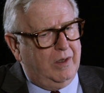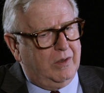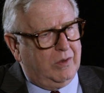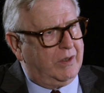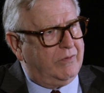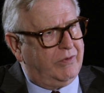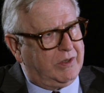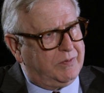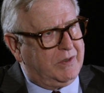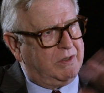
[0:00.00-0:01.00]
look at free
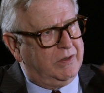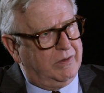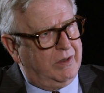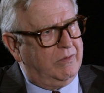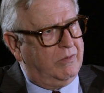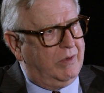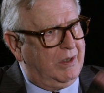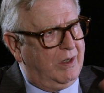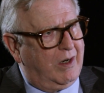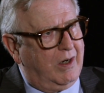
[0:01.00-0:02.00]
expression writ
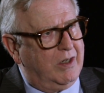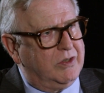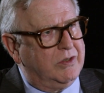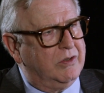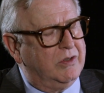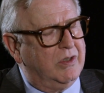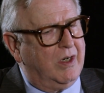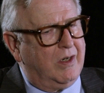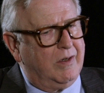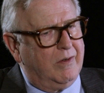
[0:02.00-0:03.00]
large,
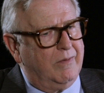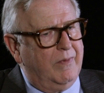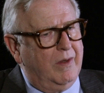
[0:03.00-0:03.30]
the